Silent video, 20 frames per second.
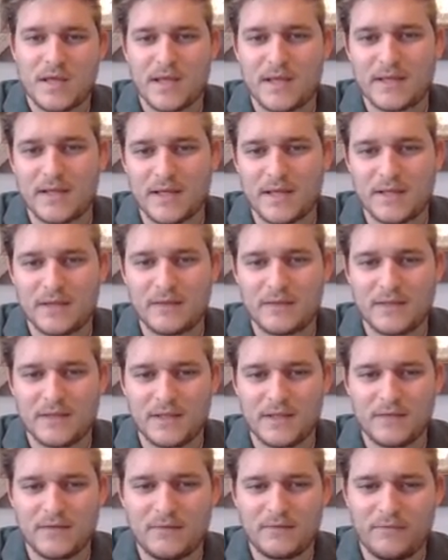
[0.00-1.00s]
and then
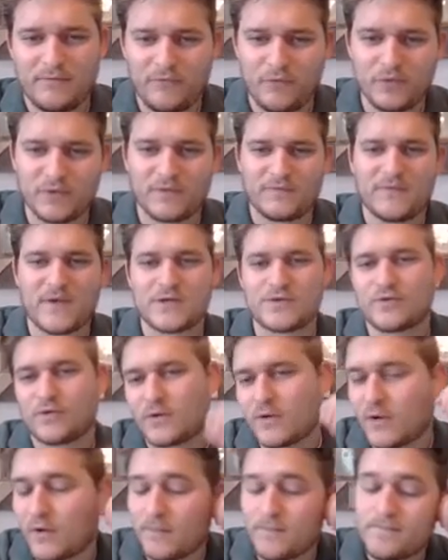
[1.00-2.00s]
the fourth
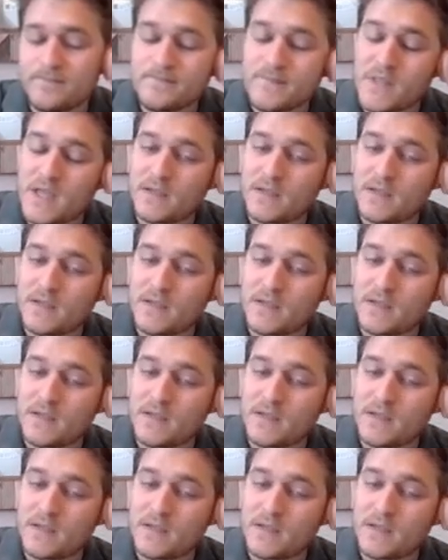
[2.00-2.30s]
ventricle.